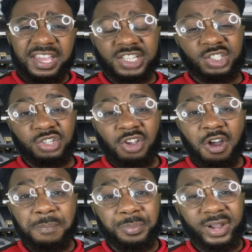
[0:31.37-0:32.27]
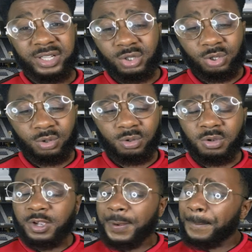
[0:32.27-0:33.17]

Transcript: it's Young Boy 2,